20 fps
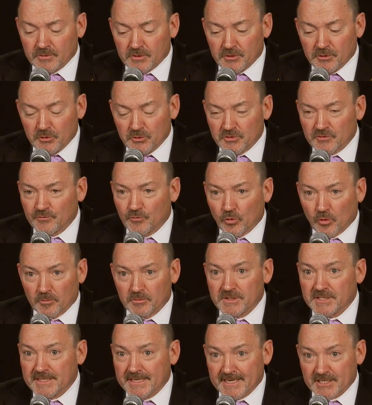You use Form
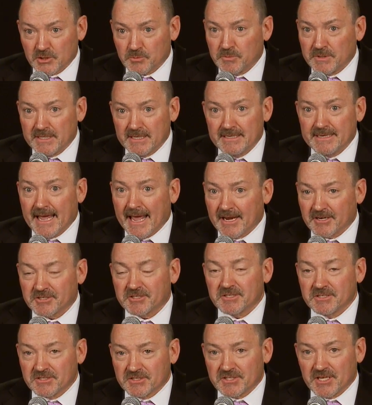
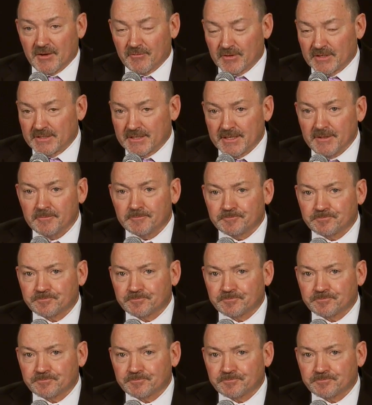TSP-70.